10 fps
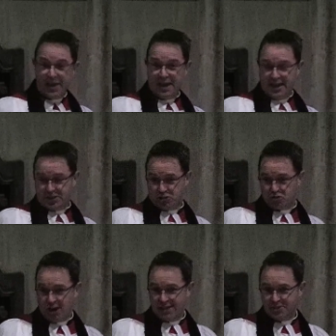It
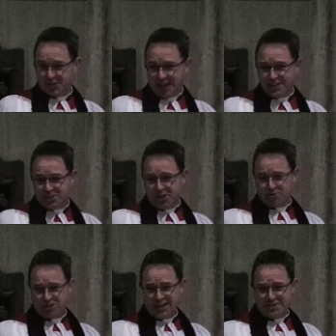strains against our
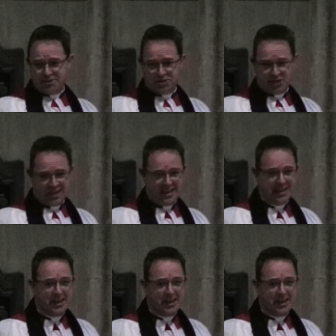tendency